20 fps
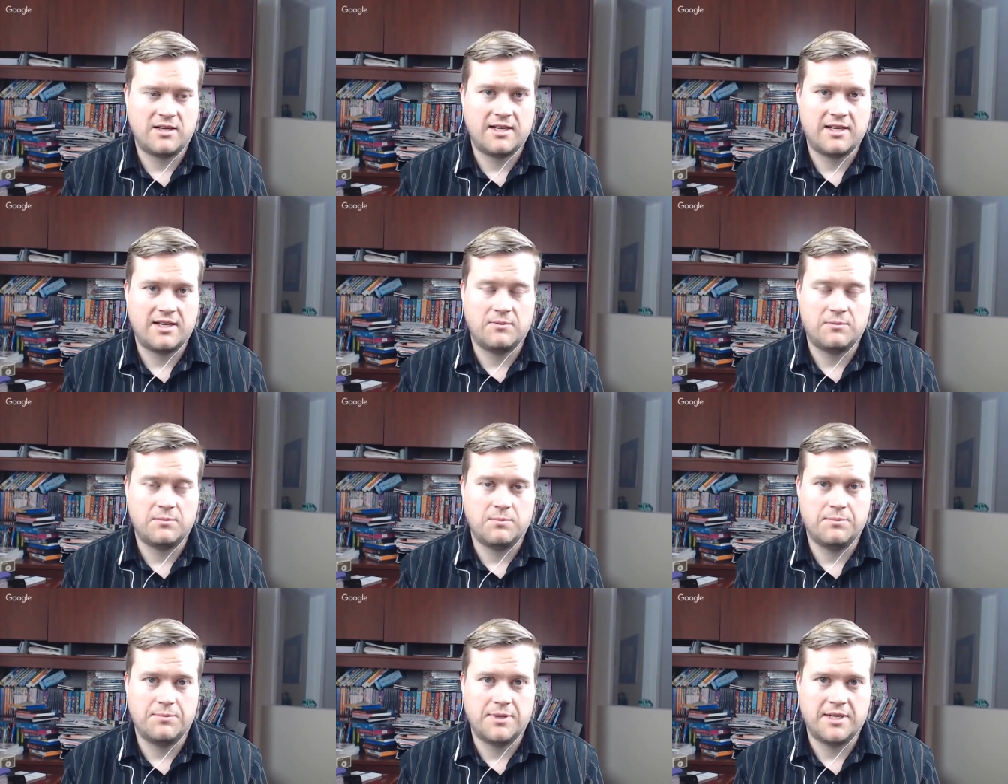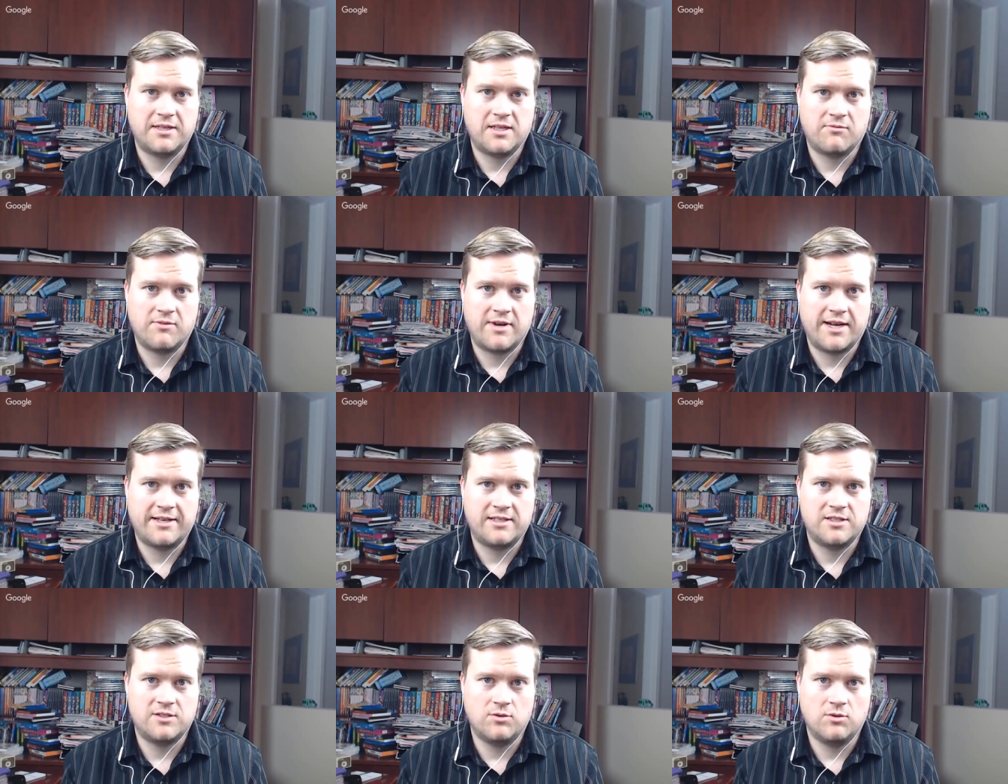You got to pick the
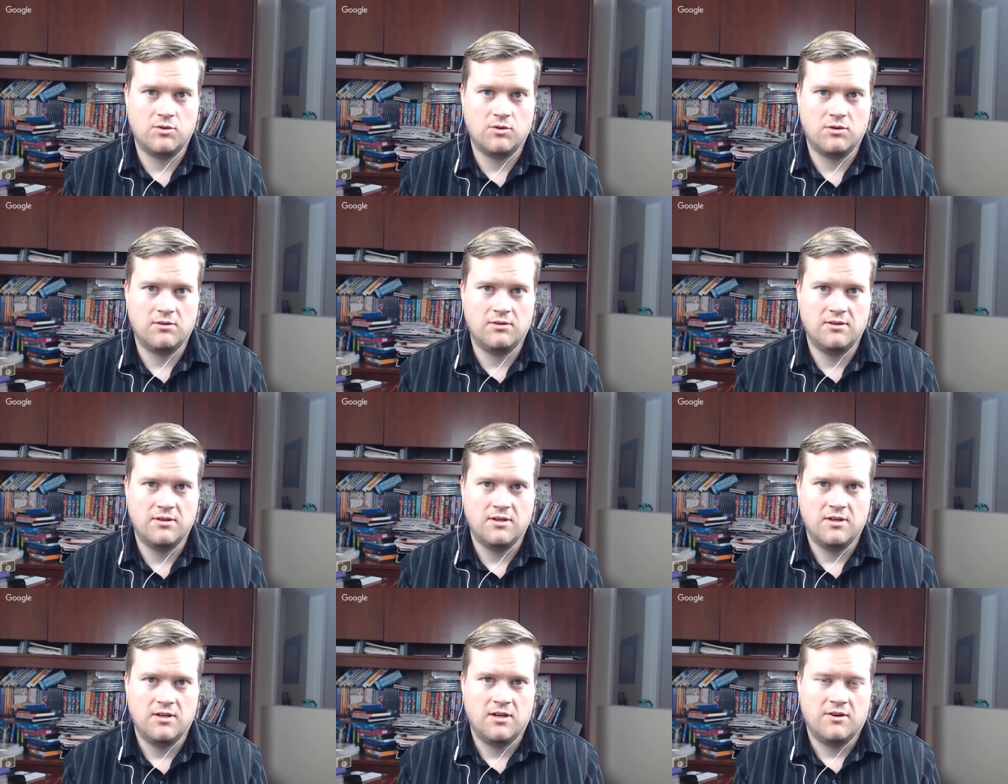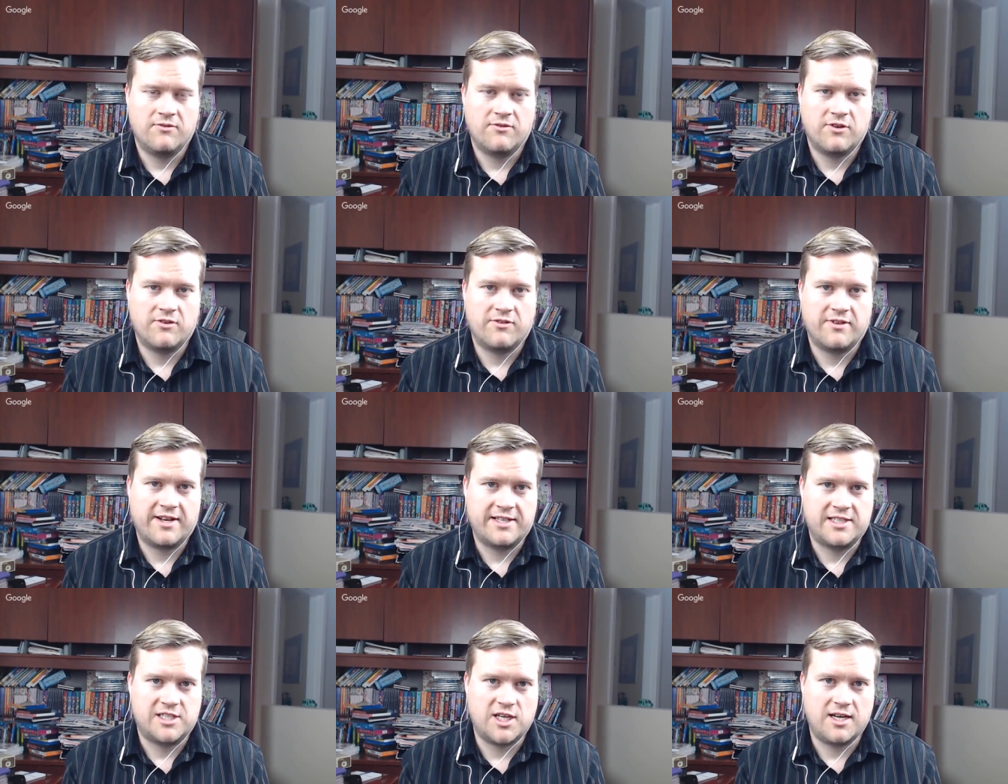right tool for the
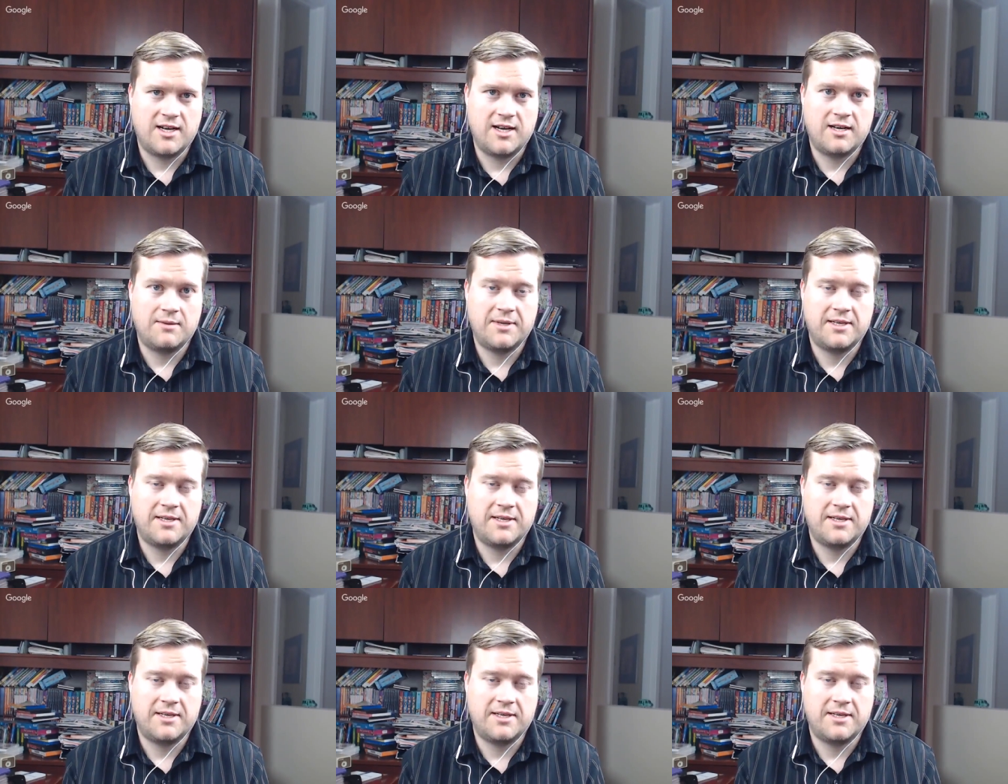right job,